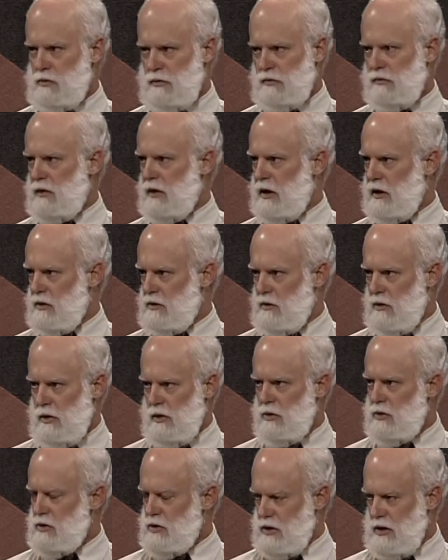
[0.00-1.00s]
reflects
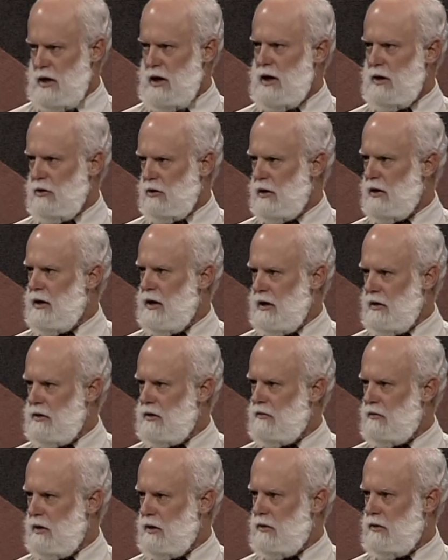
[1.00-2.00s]
on your scholarly
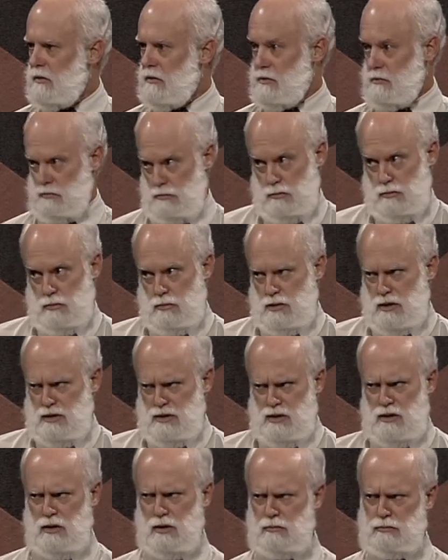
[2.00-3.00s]
activity. Does that
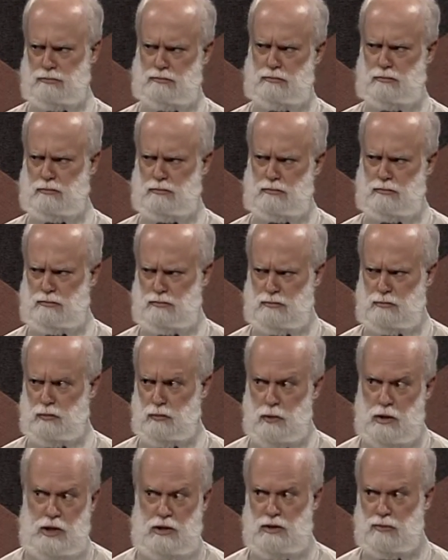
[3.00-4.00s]
sound
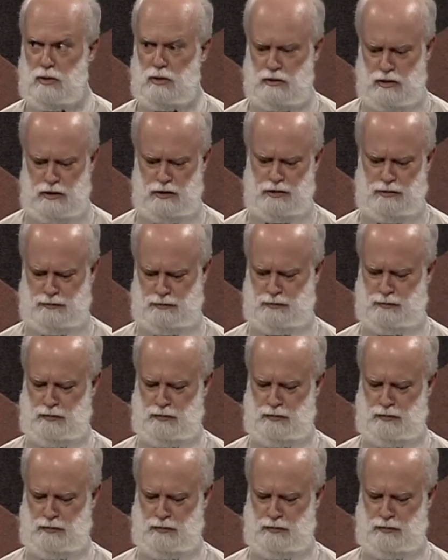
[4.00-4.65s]
reasonable to you?